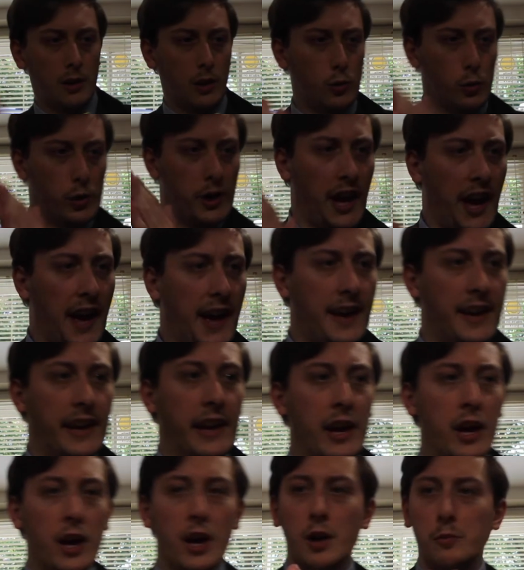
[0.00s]

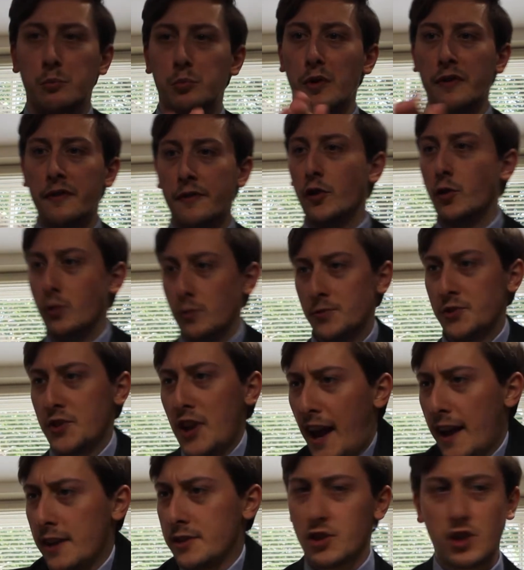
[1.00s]
Okay, buffoons
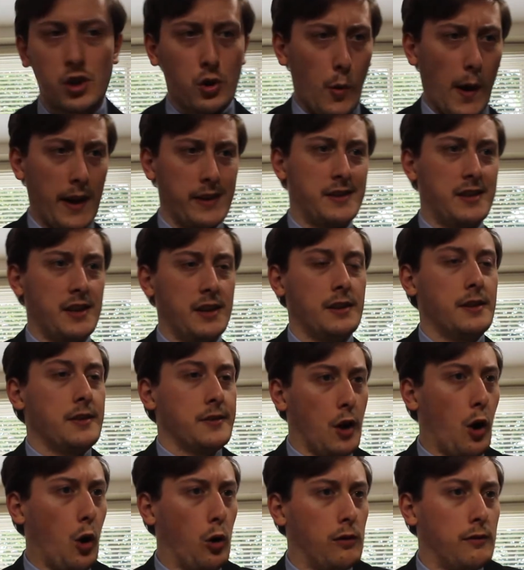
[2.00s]
and
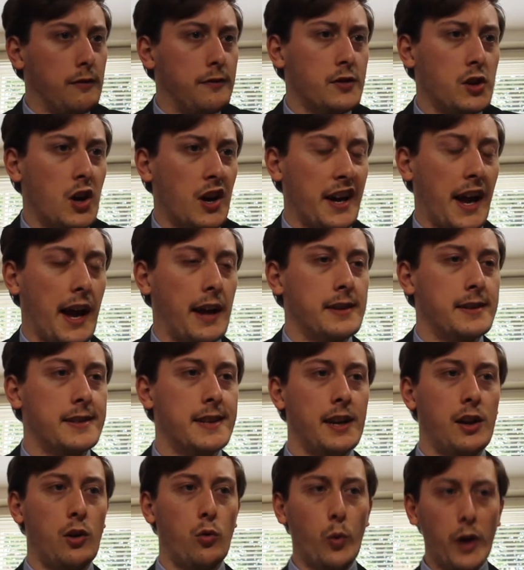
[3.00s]
cretins of
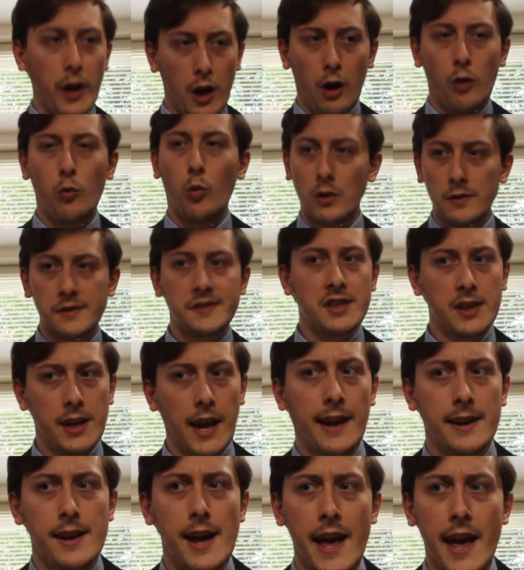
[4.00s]
Niantic, we are once
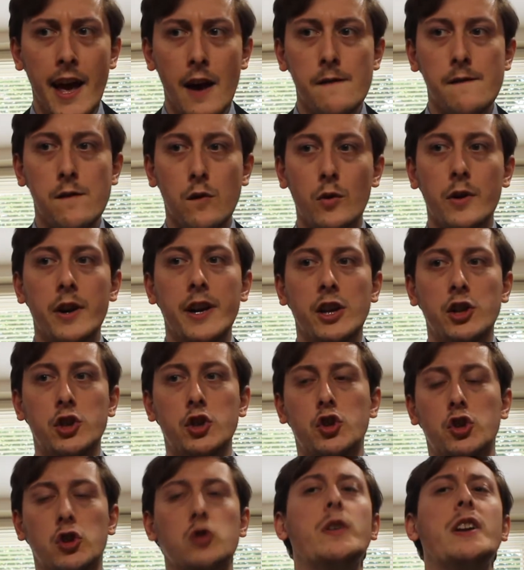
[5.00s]
again here for an
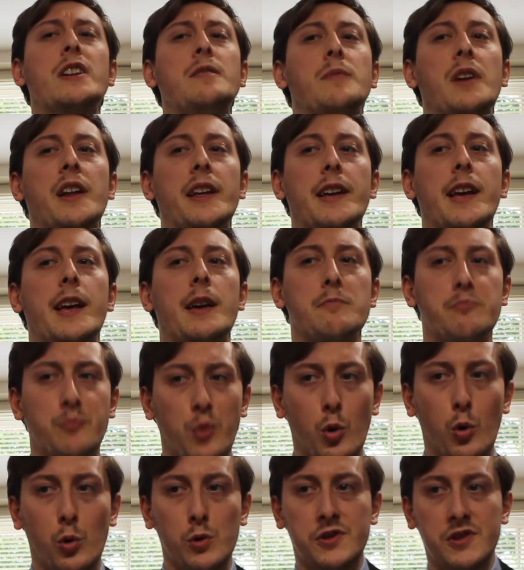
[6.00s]
extremely
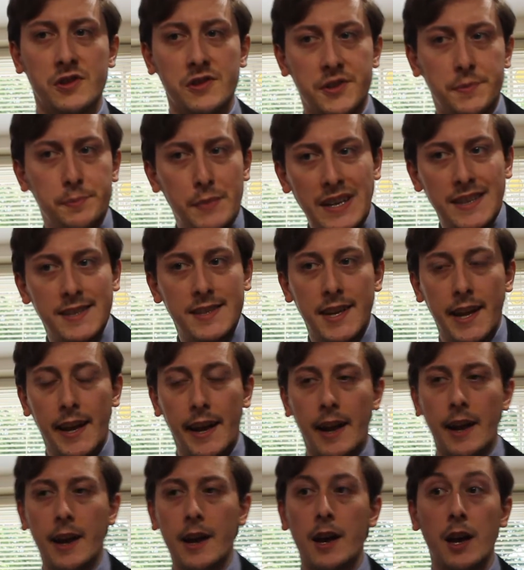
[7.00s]
important
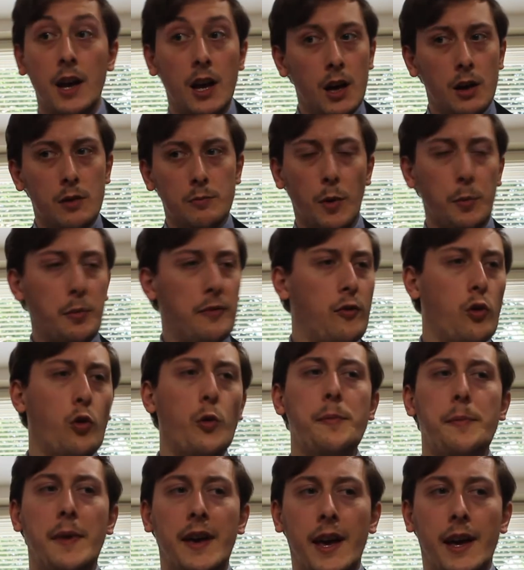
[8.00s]
meeting. But before
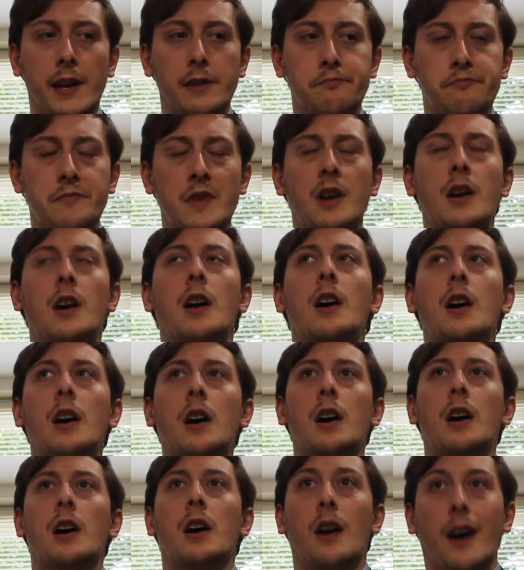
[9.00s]
we begin,
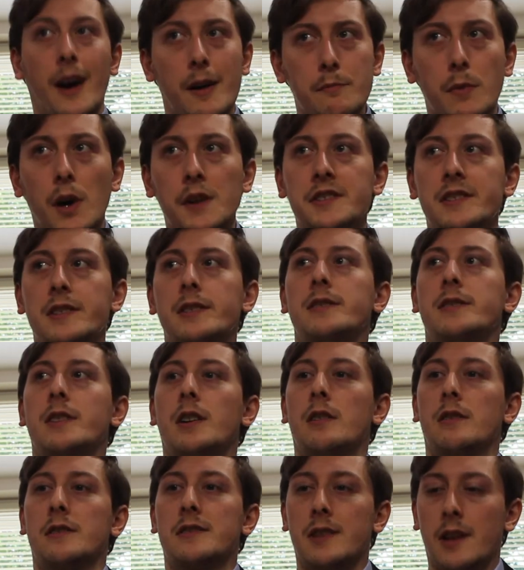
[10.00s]
I must
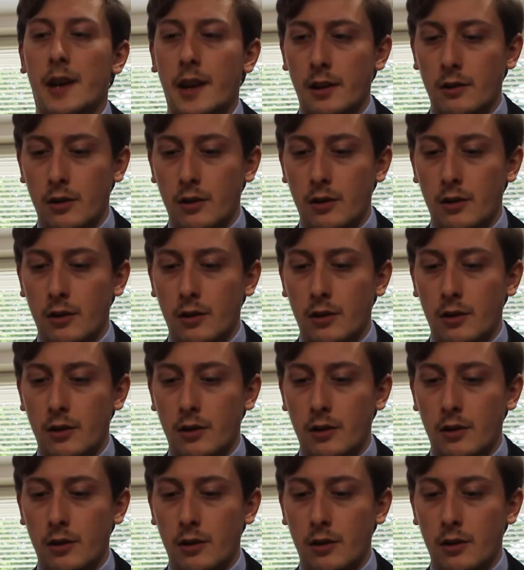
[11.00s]
conduct a